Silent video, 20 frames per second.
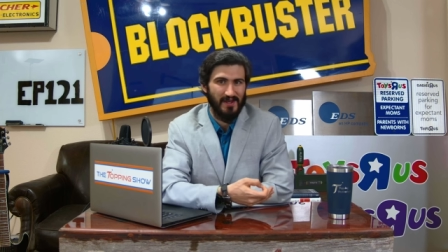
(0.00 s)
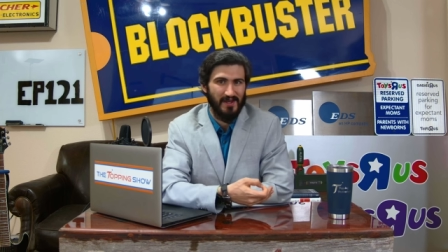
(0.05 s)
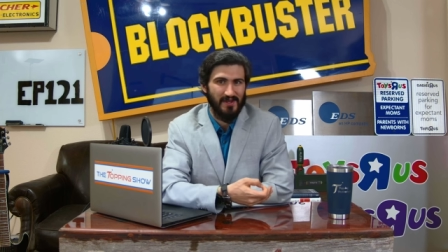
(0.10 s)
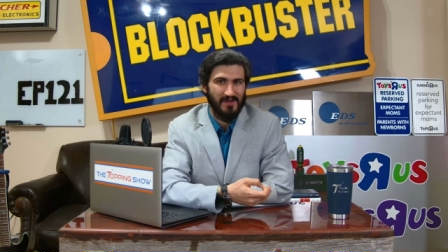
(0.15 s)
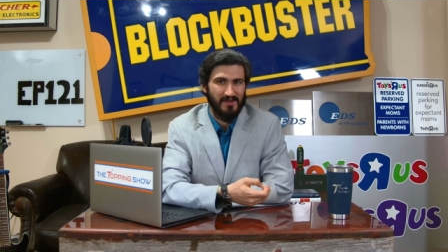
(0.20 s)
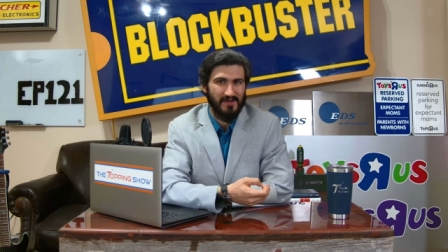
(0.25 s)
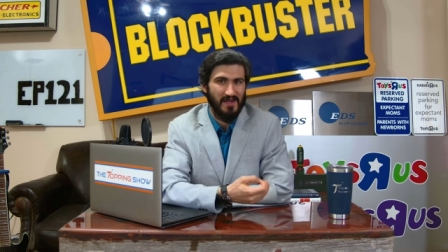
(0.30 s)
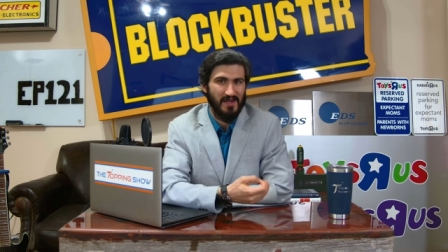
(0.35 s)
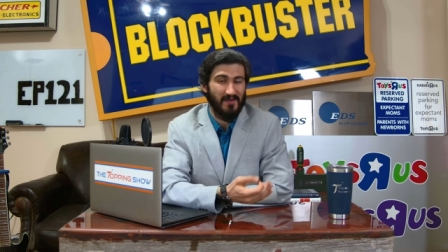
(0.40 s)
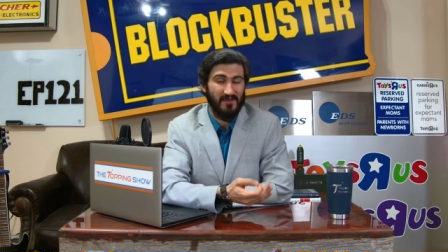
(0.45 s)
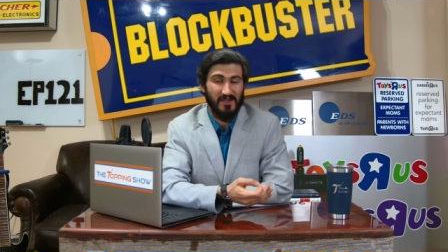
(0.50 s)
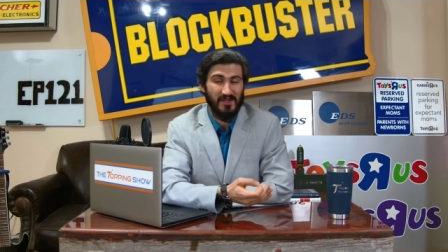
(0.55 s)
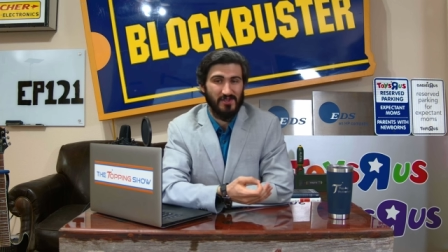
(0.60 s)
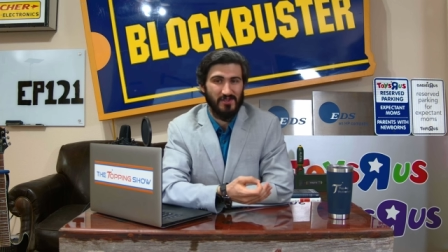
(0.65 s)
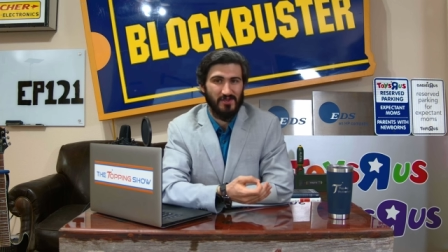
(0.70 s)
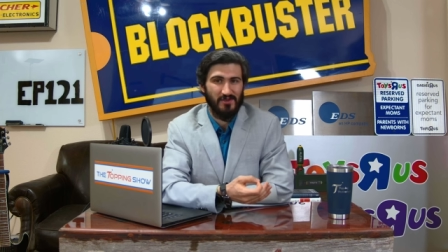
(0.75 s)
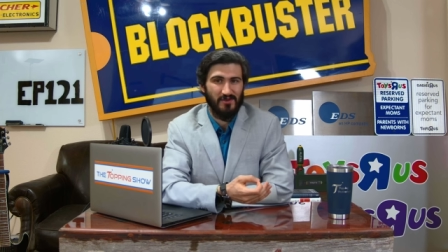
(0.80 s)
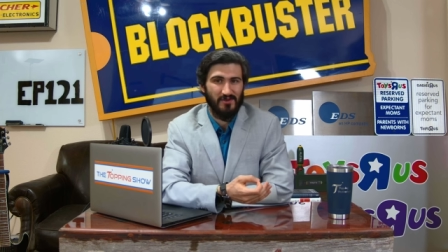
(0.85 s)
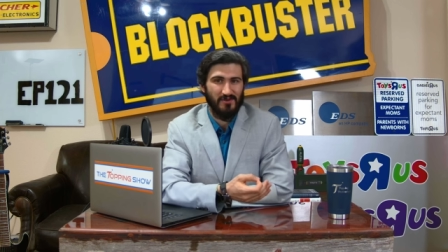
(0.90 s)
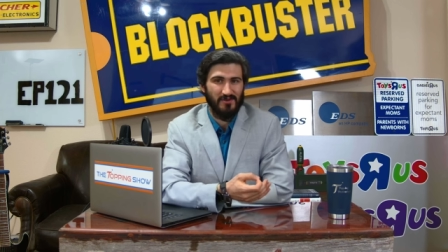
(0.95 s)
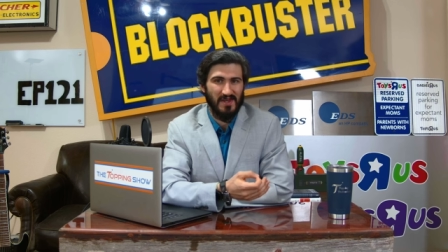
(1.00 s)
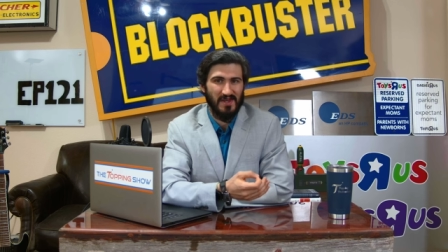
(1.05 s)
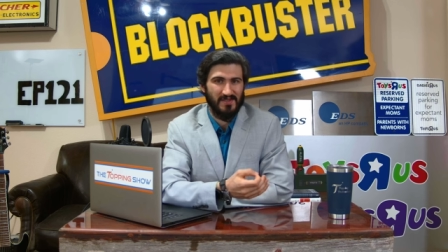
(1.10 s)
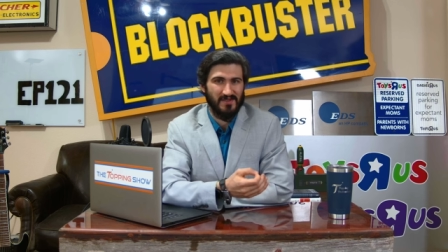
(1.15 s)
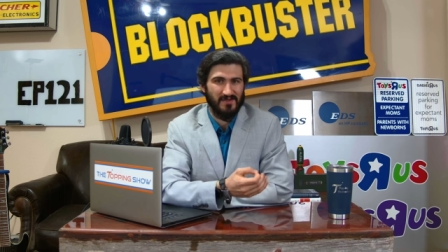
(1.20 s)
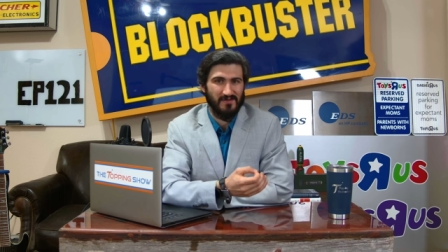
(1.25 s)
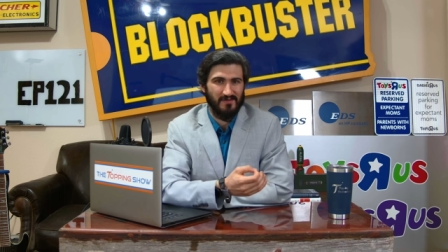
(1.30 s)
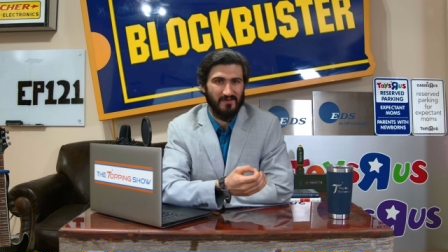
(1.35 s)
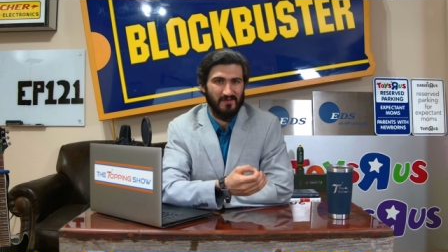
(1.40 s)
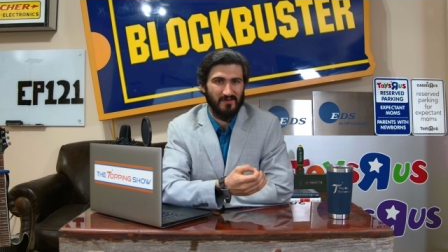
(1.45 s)
To have an issue
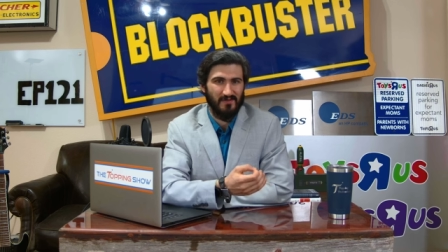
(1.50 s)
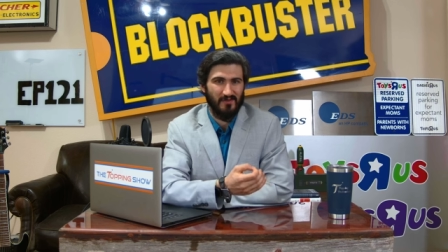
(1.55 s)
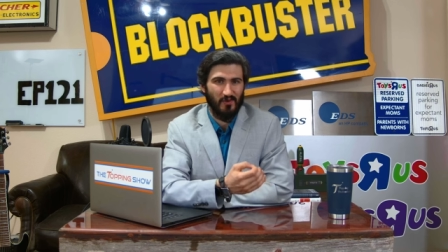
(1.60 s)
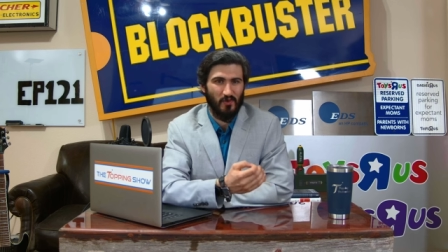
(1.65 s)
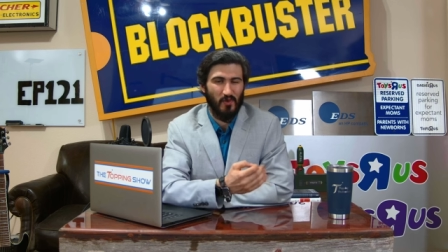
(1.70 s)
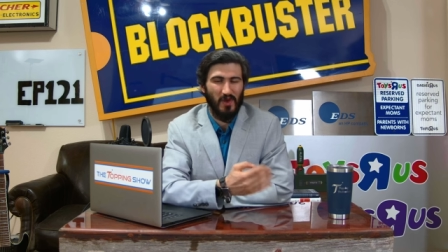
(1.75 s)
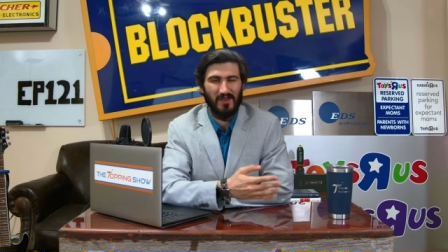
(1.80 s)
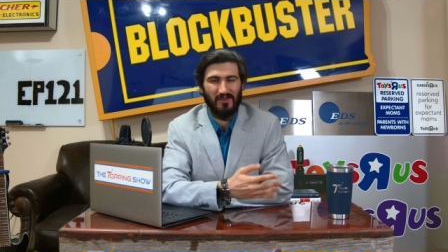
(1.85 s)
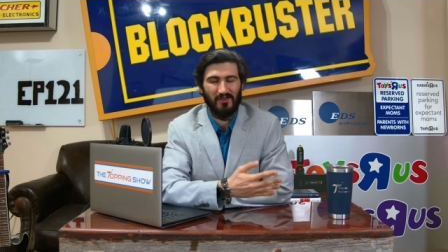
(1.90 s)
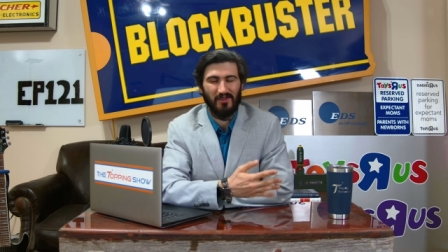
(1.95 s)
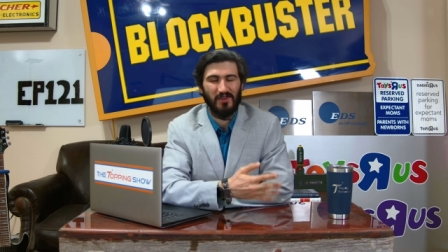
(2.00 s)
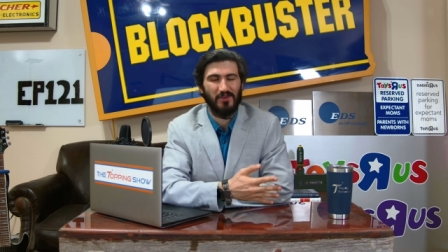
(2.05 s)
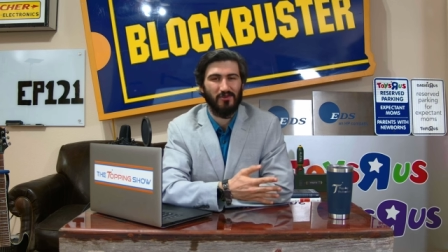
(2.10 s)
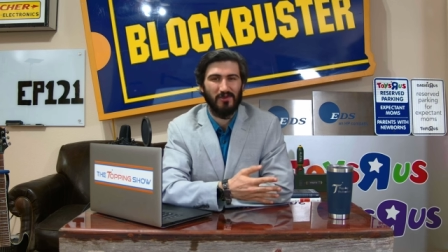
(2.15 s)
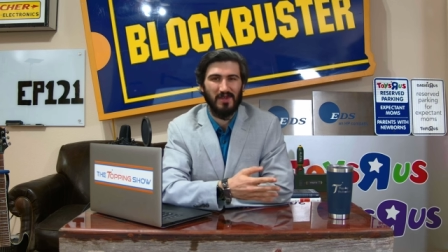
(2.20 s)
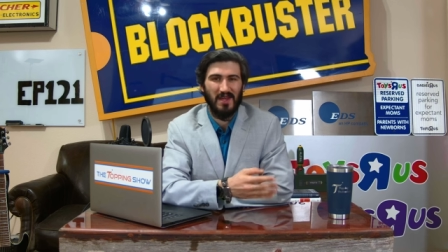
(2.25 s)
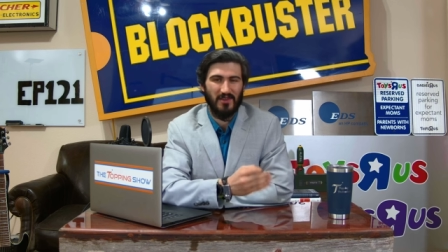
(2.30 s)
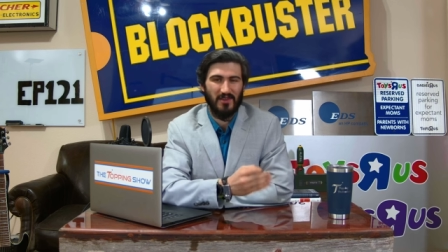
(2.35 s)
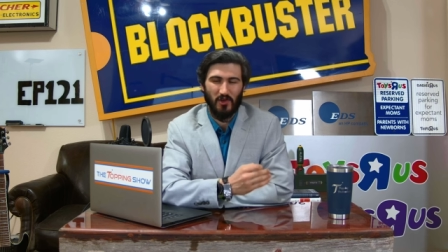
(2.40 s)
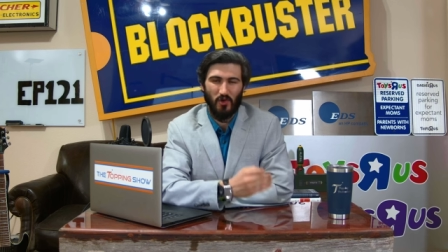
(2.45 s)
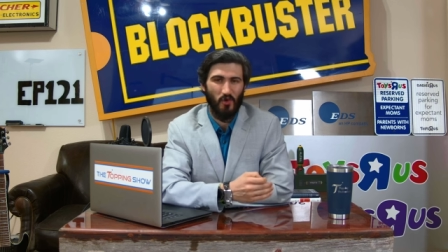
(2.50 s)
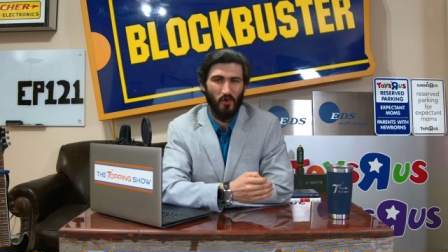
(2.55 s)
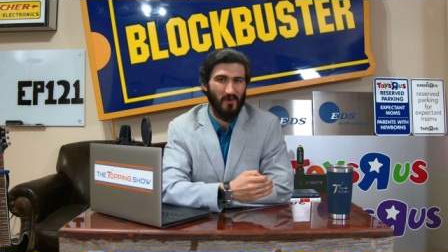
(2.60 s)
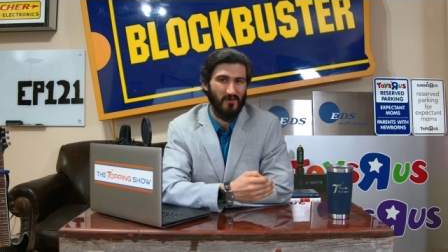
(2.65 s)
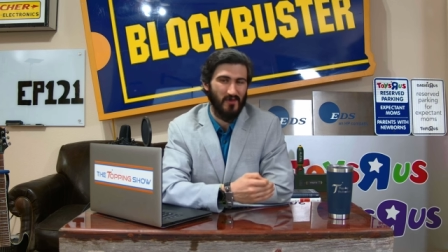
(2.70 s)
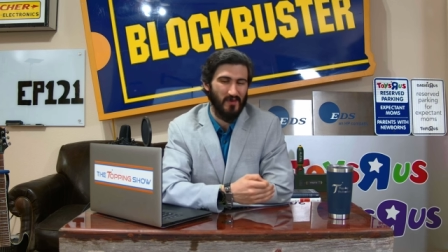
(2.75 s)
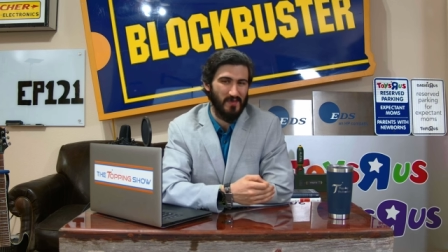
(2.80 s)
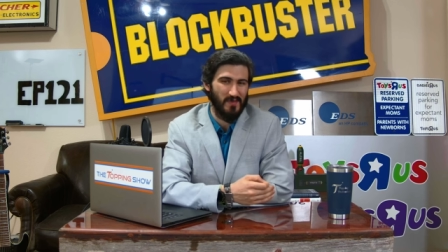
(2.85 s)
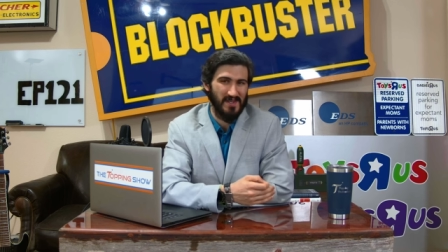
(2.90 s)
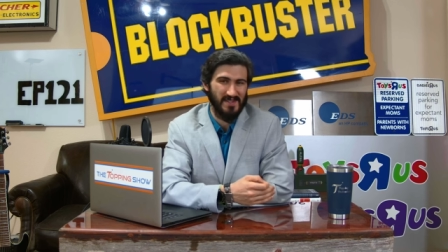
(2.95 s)
that's quite literally at the core
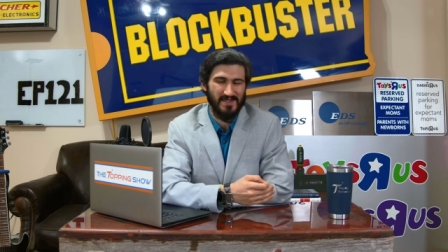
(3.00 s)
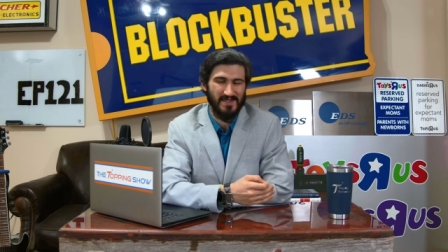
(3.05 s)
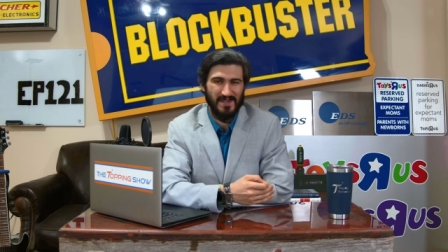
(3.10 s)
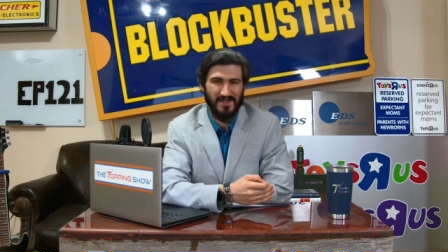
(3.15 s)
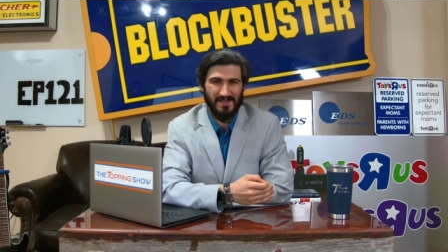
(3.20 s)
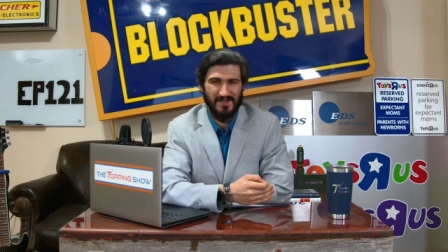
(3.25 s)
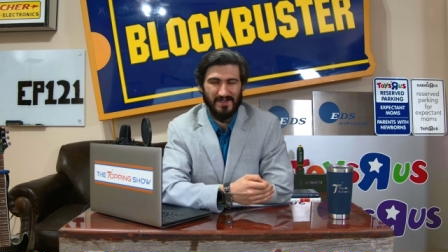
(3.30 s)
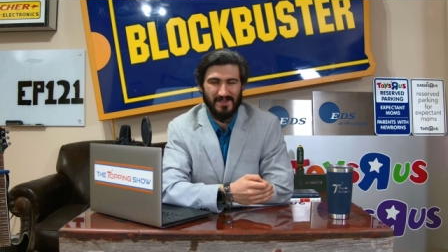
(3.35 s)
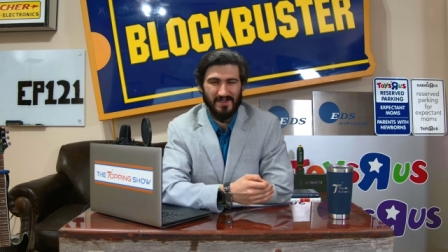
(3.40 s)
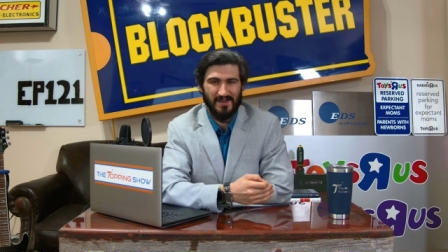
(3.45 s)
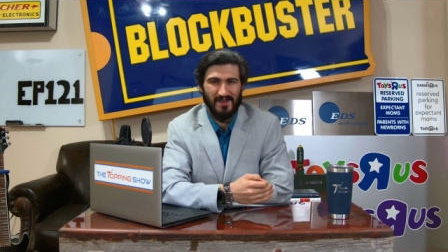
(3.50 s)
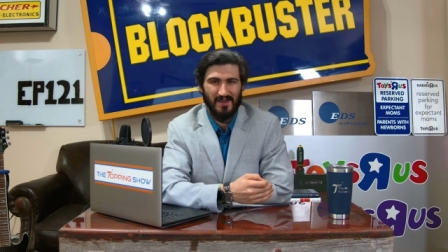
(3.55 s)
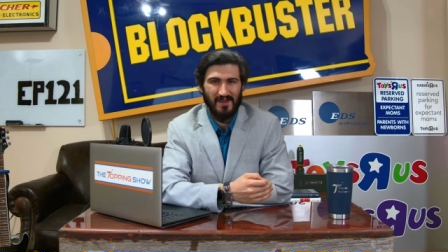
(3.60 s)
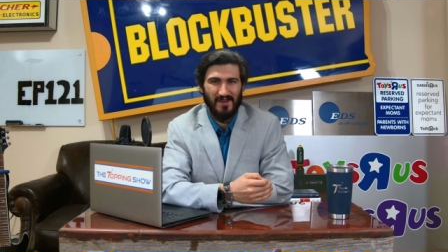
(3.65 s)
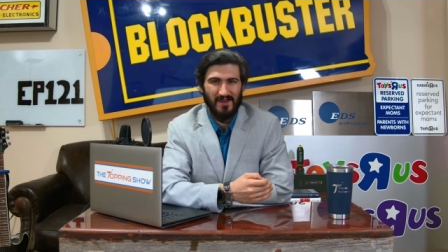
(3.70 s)
of your business